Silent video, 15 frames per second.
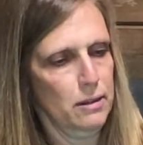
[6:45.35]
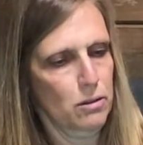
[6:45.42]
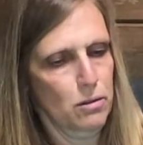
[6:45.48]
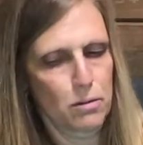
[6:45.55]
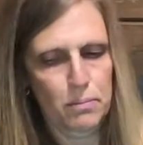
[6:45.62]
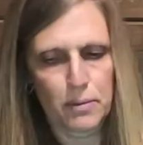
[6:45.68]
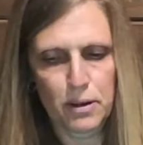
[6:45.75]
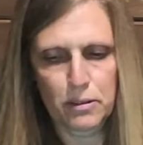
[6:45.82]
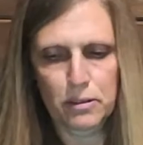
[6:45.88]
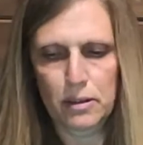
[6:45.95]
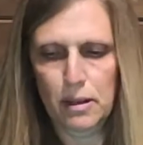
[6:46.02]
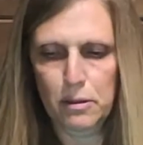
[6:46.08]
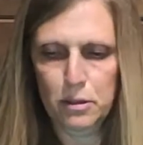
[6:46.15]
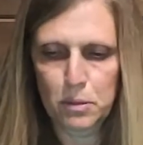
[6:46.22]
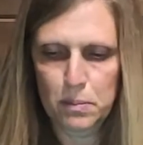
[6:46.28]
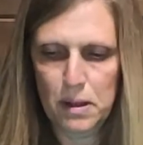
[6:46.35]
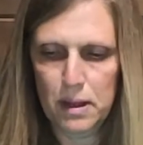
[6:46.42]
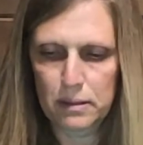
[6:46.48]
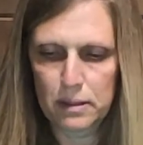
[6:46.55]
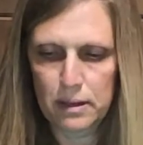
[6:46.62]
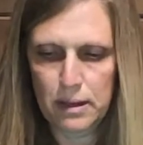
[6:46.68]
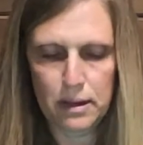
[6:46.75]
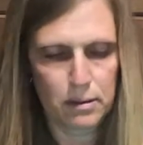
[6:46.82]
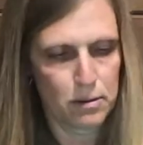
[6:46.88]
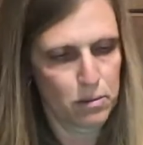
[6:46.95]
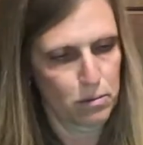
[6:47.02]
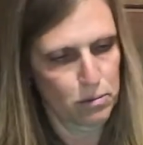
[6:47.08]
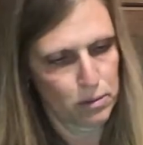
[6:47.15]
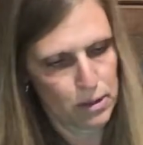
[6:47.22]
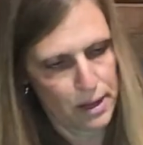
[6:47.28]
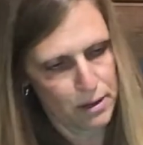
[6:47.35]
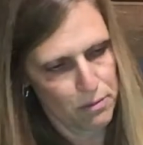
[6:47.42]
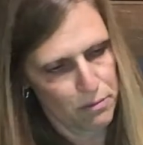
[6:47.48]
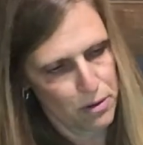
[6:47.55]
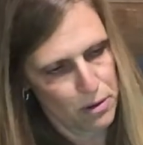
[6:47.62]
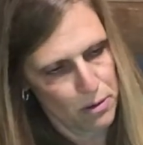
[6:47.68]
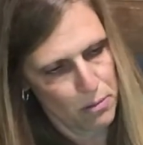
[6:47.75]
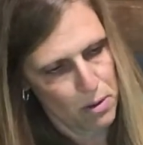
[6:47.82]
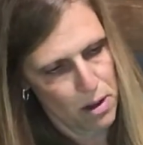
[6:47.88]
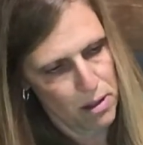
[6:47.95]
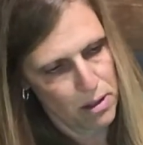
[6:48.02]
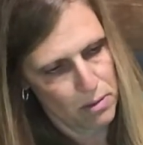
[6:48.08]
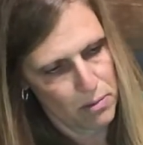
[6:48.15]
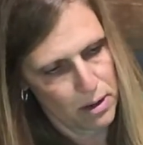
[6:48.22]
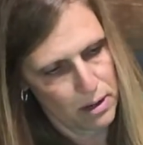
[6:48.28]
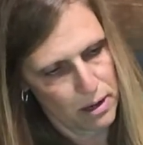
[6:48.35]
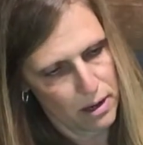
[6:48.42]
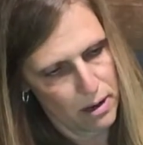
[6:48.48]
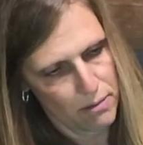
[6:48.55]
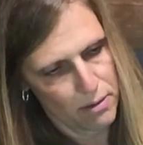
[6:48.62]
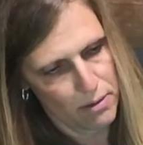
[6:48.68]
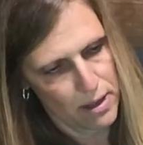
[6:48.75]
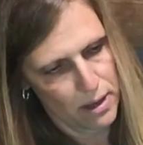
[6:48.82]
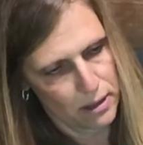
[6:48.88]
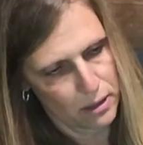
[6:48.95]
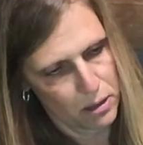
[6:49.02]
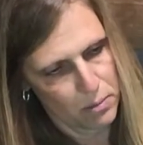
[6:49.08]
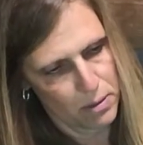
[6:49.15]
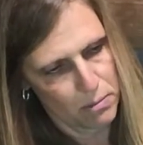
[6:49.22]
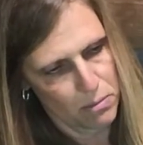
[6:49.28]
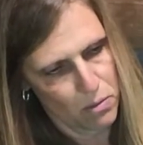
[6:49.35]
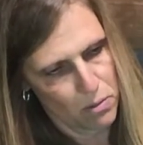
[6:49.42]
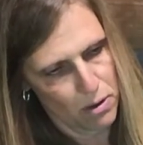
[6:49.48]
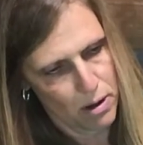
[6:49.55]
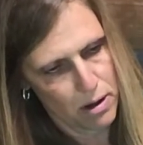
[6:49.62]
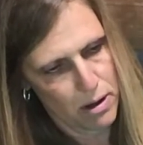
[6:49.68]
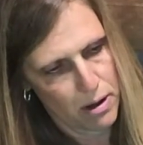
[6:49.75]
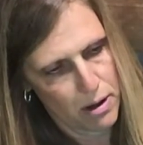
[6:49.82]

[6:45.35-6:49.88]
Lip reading: Oh, there's another spot that I don't like very well. I want to cover that a little bit more.